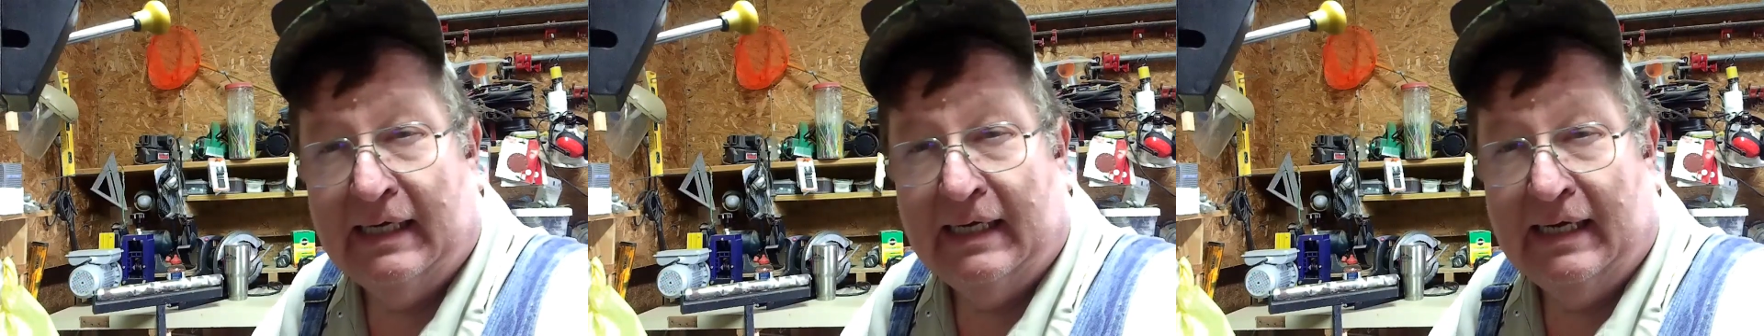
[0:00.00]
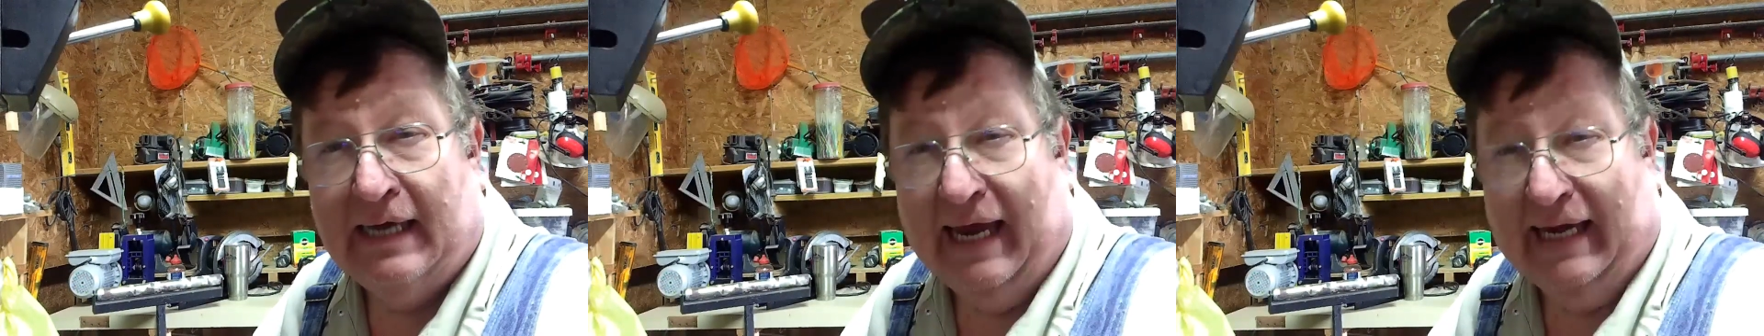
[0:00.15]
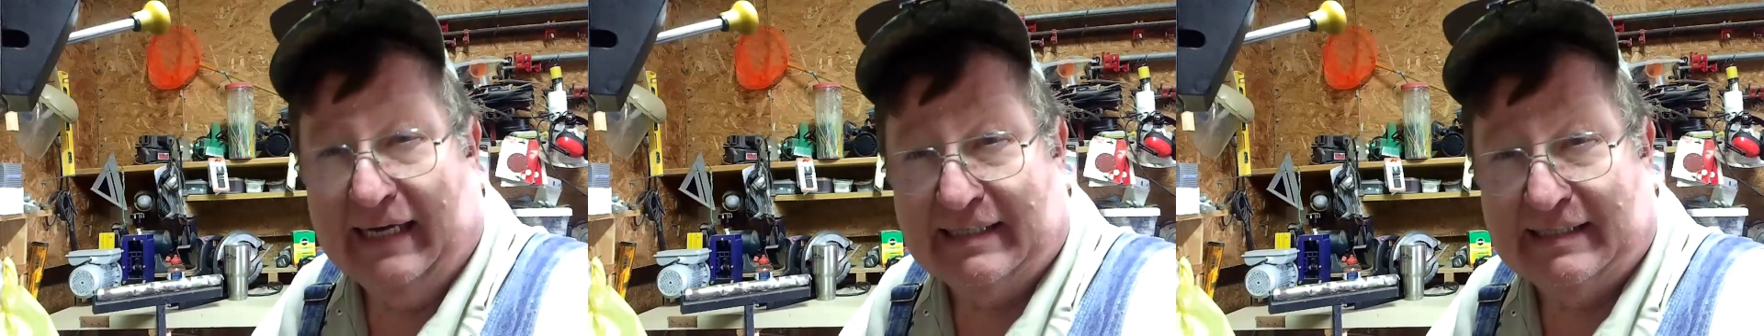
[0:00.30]

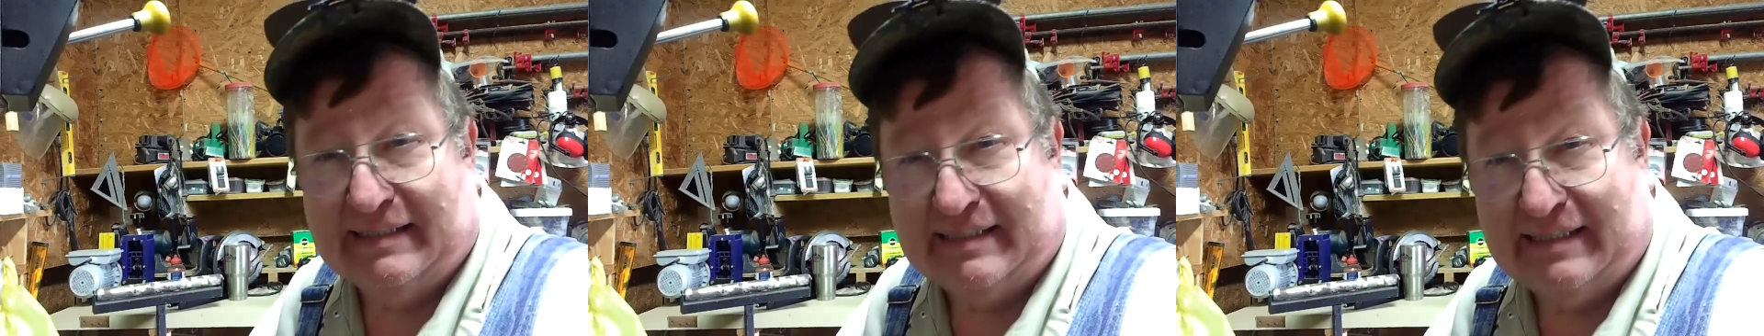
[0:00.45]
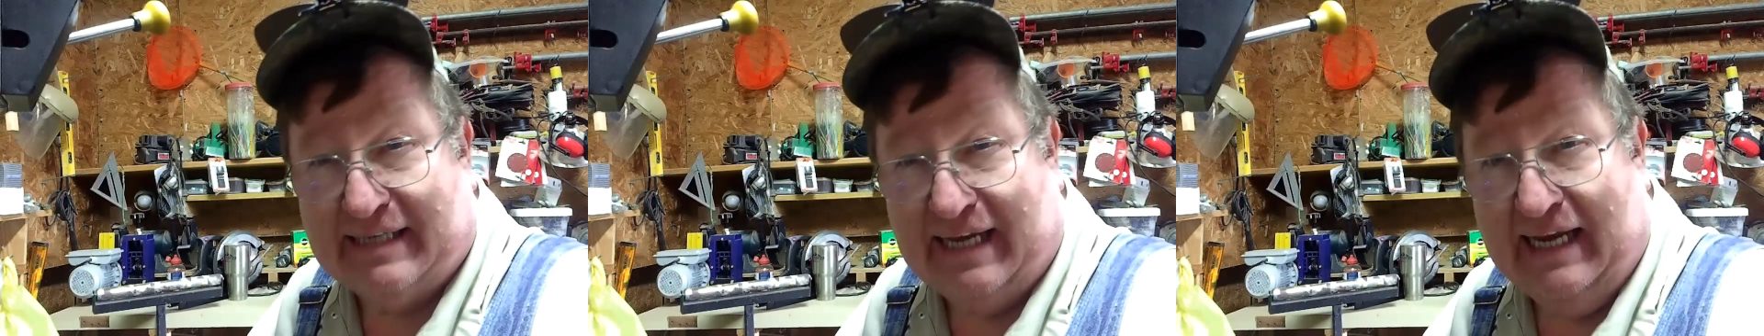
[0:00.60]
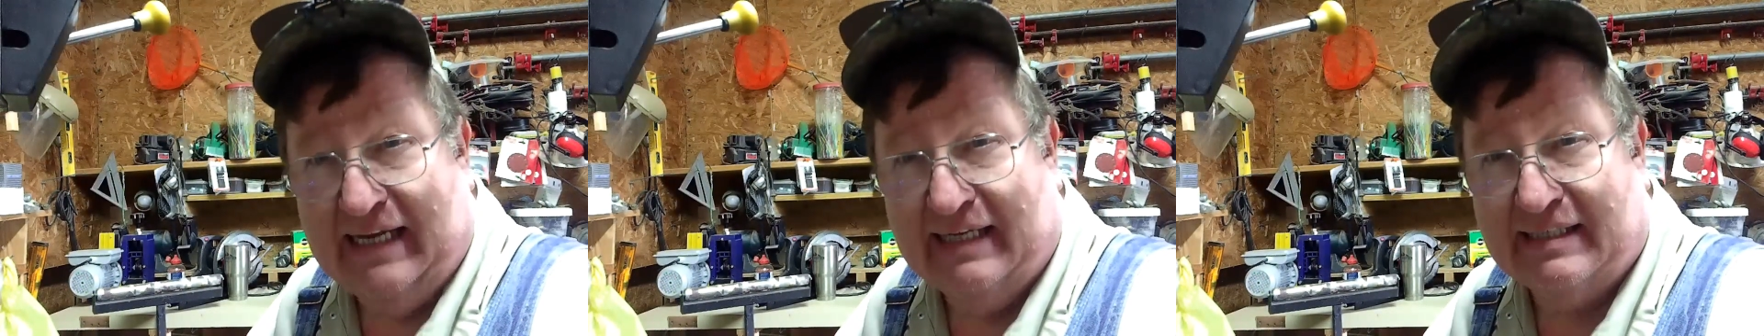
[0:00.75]

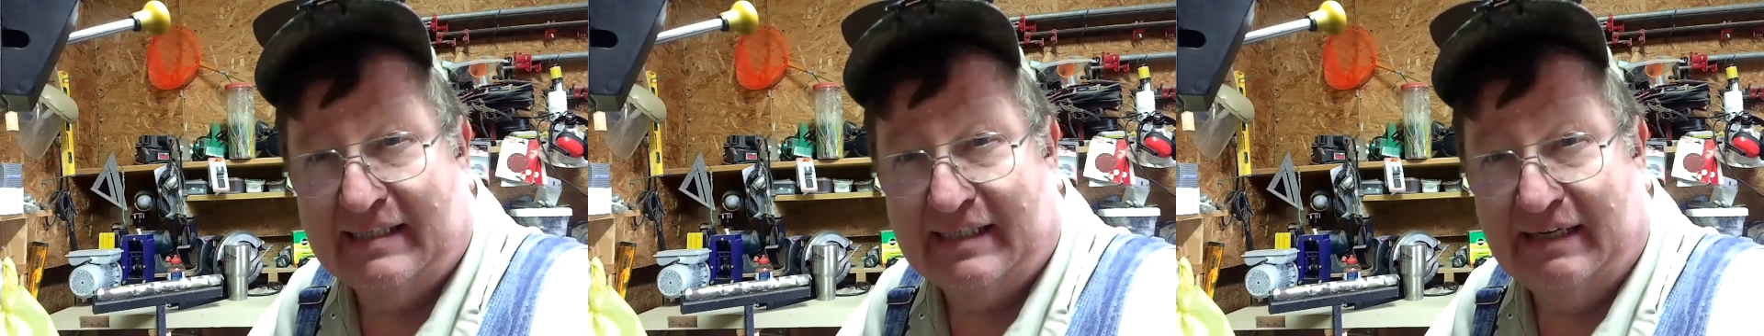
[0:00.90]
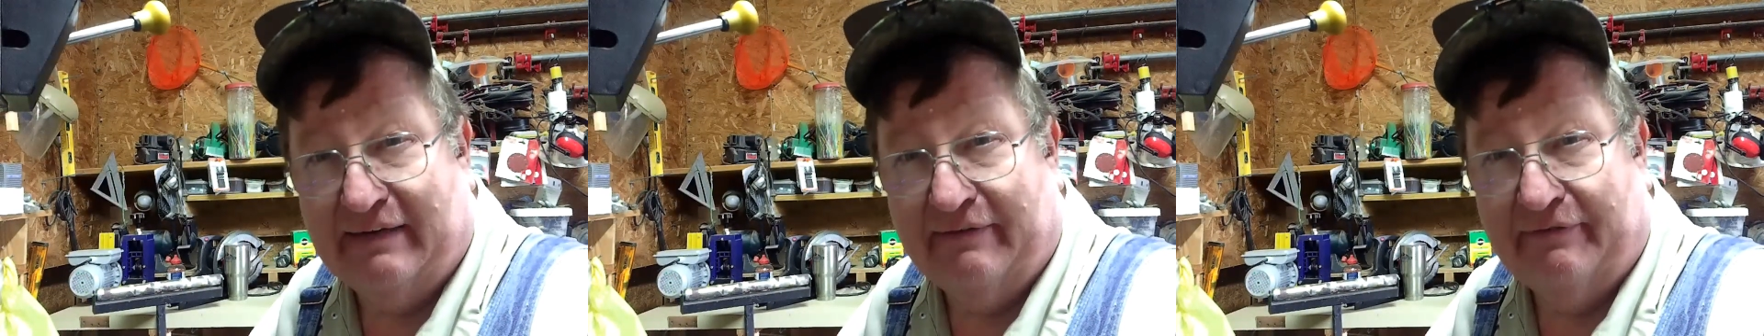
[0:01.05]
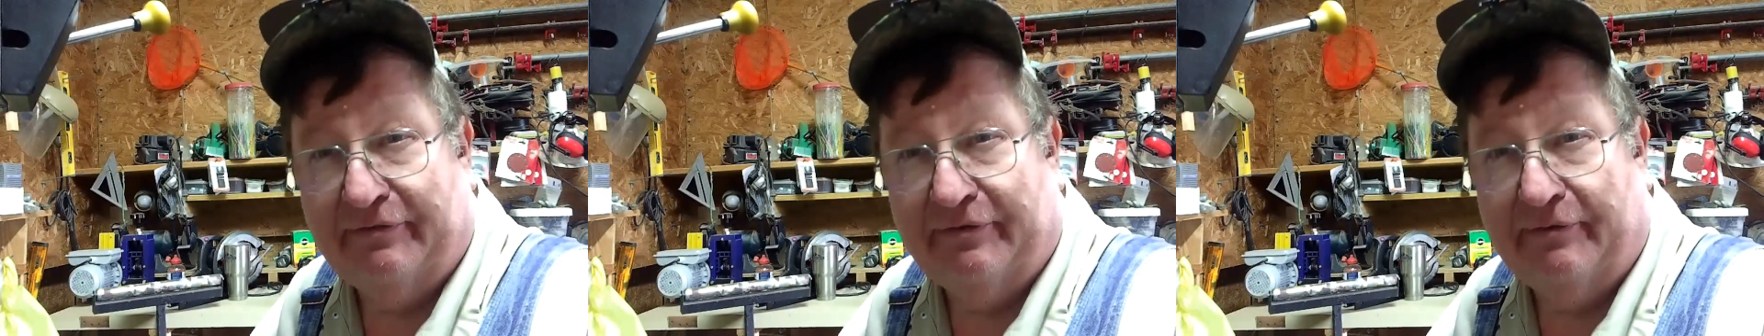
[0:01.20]

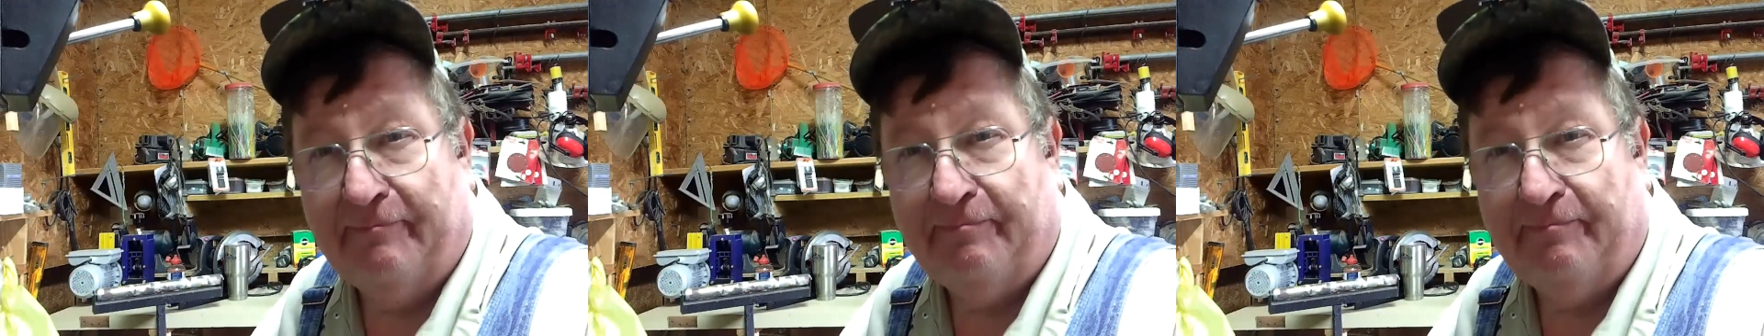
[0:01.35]
extensive